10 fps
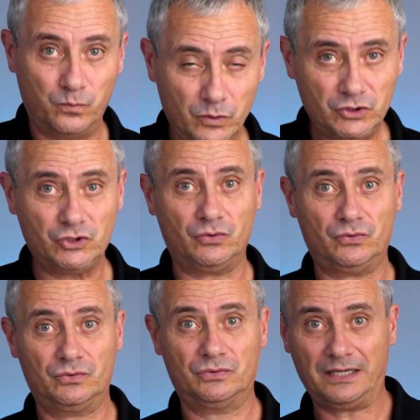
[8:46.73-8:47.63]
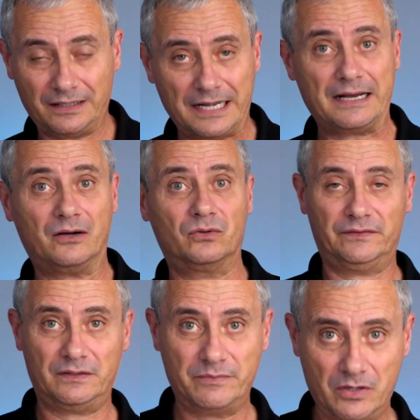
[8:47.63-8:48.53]
Would you allow
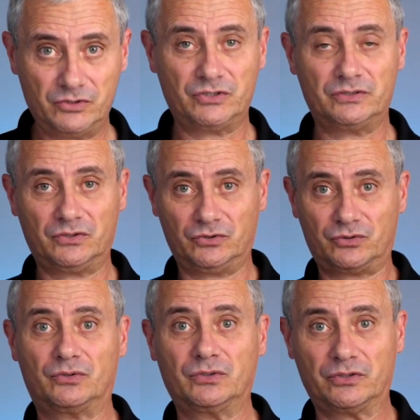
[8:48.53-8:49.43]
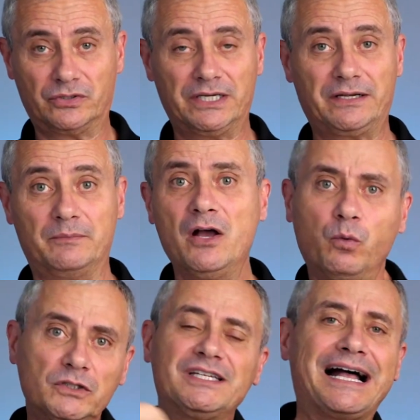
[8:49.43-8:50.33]
the emotion control your income.
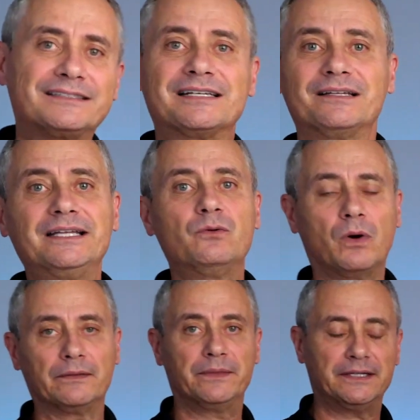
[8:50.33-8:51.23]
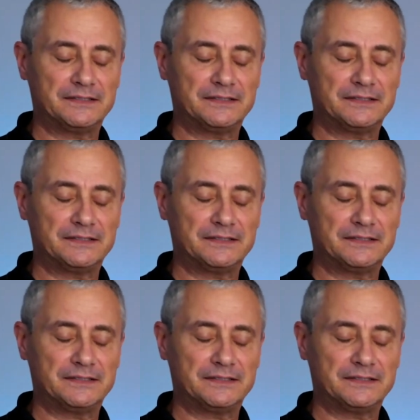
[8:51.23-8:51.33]
Would Dr. Lee one